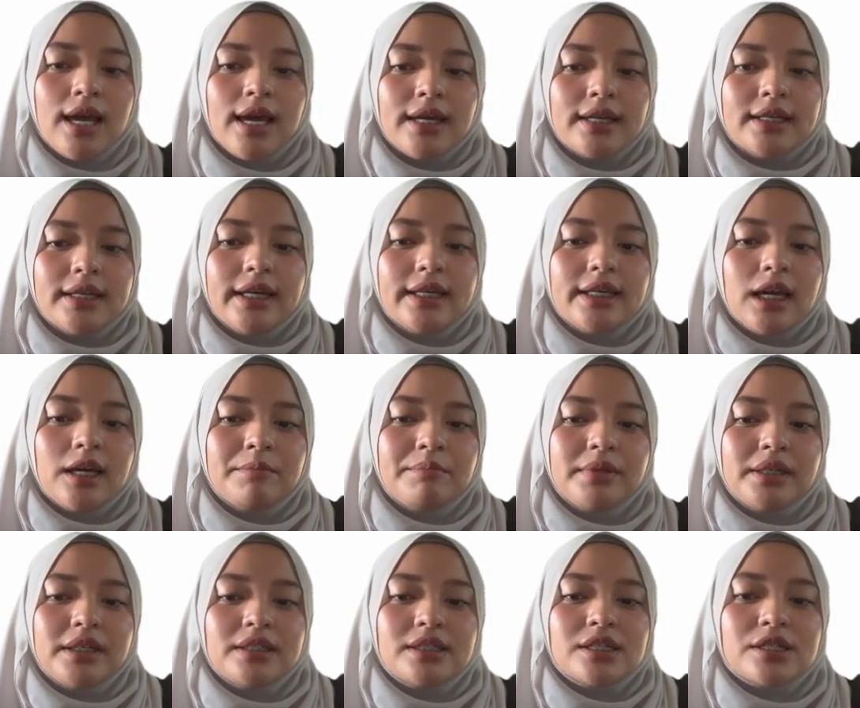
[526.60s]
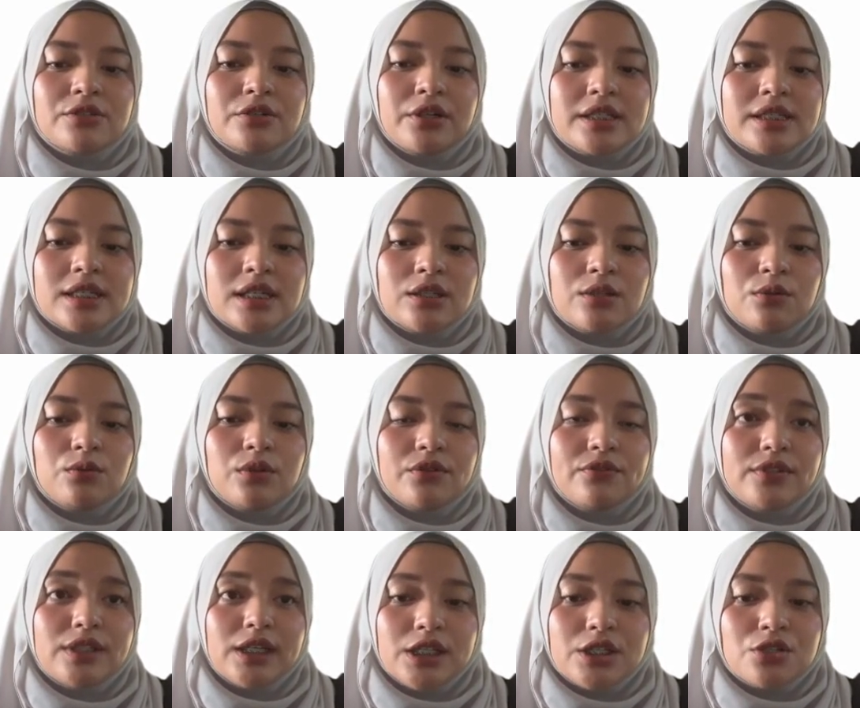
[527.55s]
They can be integrated
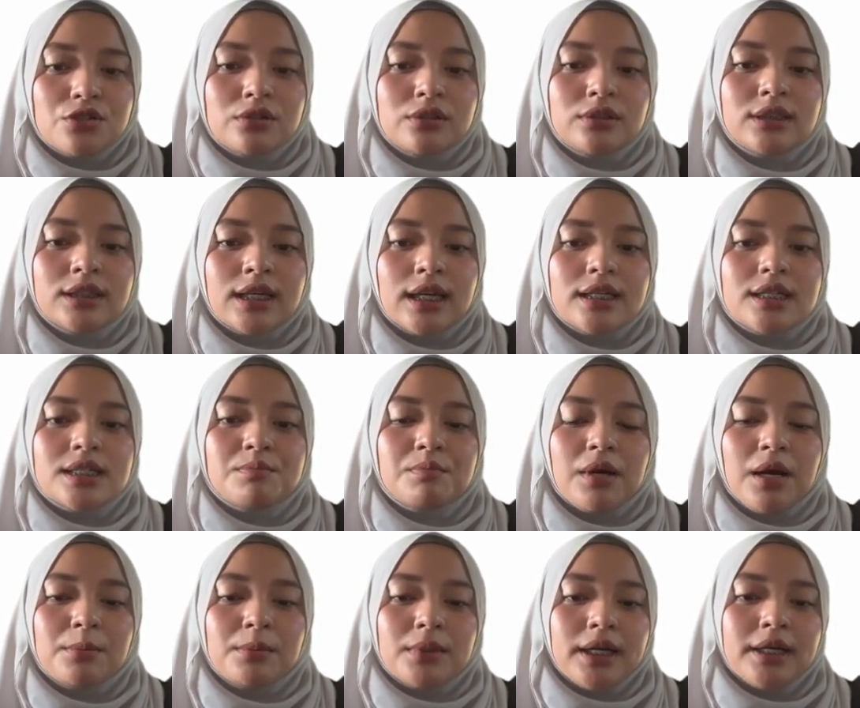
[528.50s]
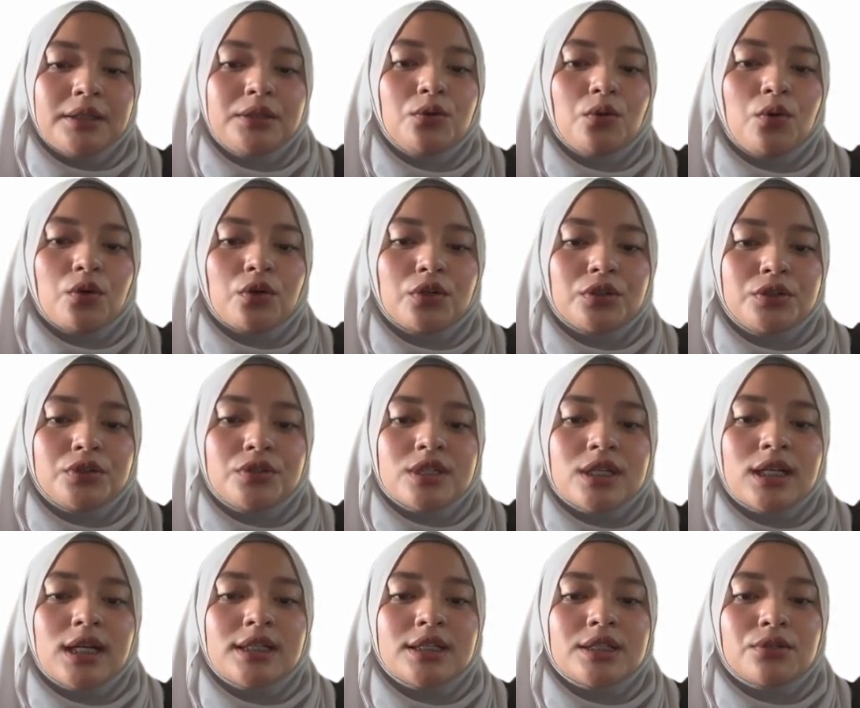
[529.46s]
with natural gas pipeline or
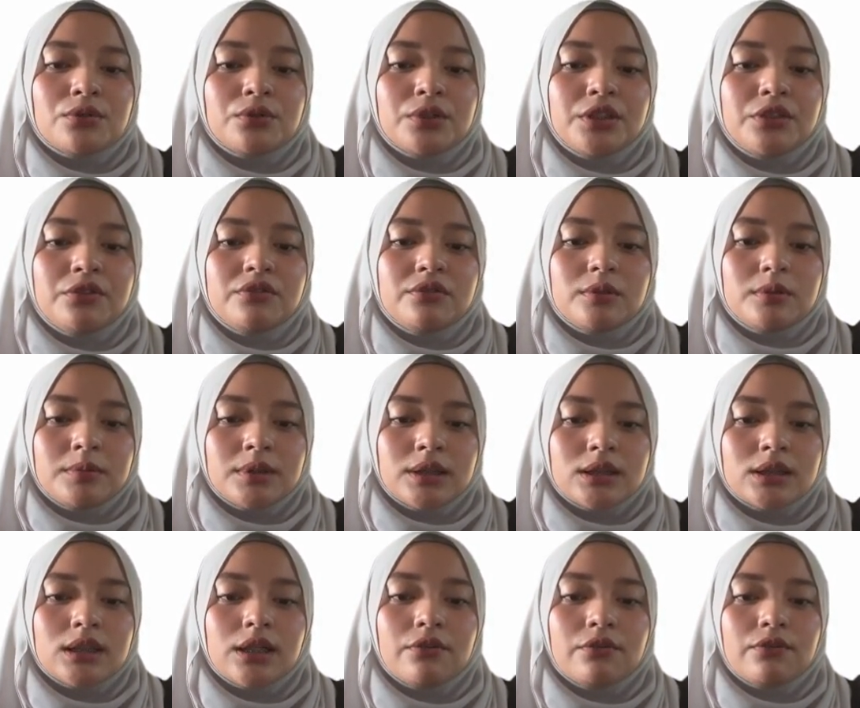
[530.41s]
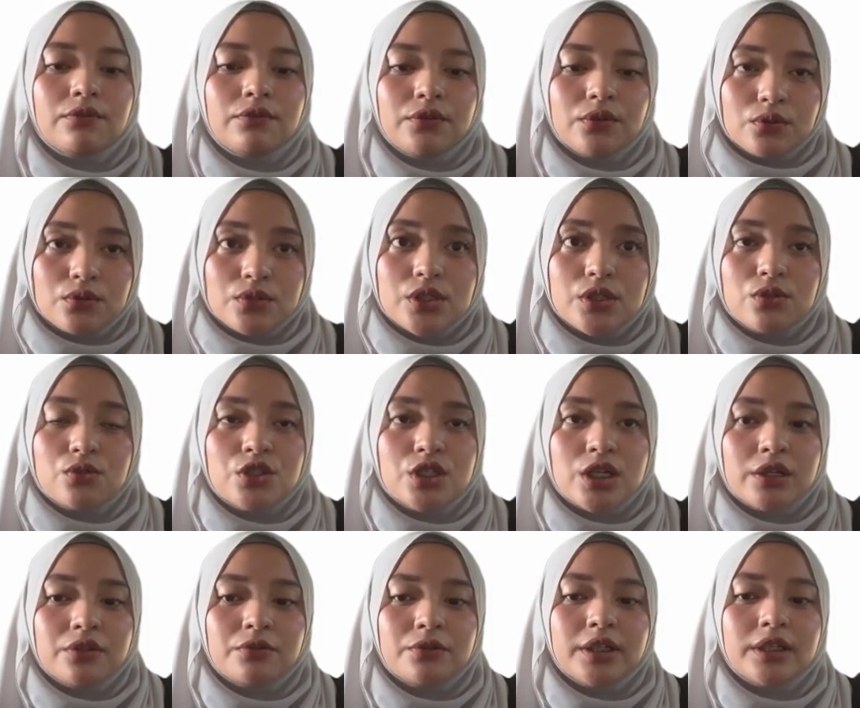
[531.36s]
utilize renewable fuels to
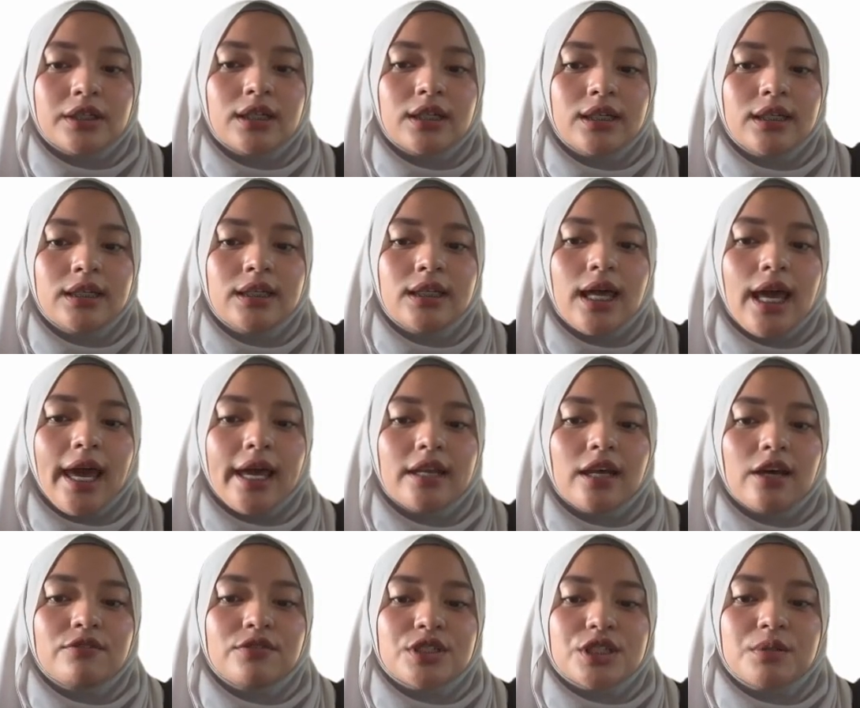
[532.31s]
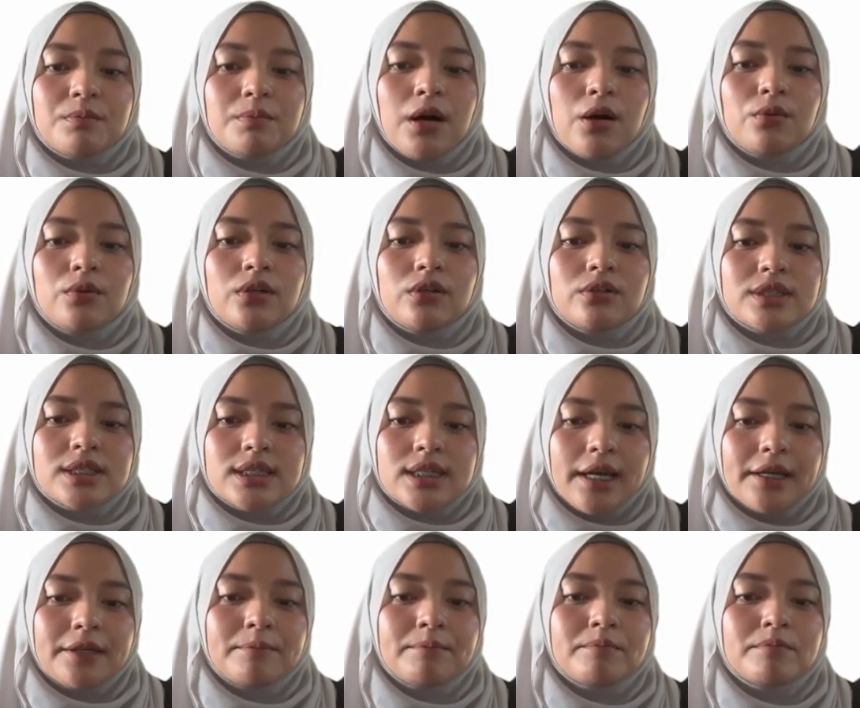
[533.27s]
generate clean and efficient power on
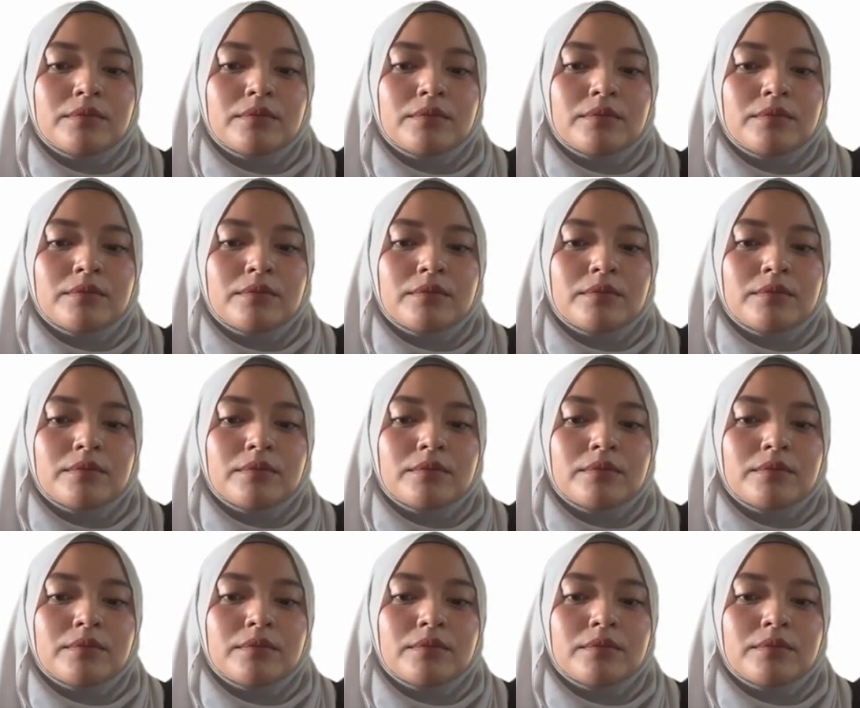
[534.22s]
site.